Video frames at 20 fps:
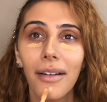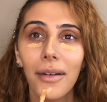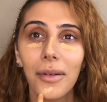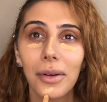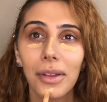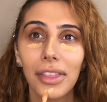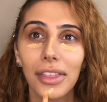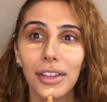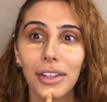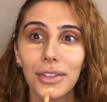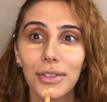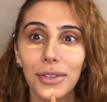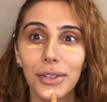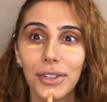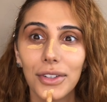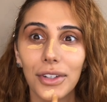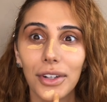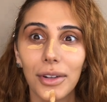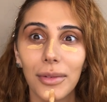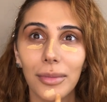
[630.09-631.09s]
with
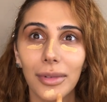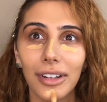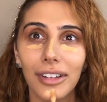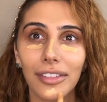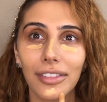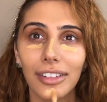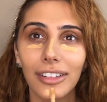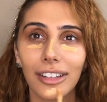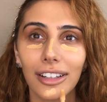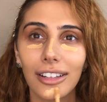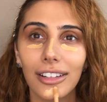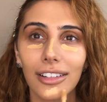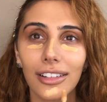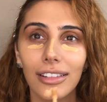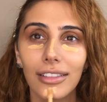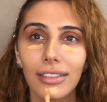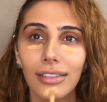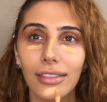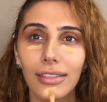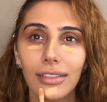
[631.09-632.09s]
Giorgio Armani
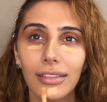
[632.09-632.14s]
foundation.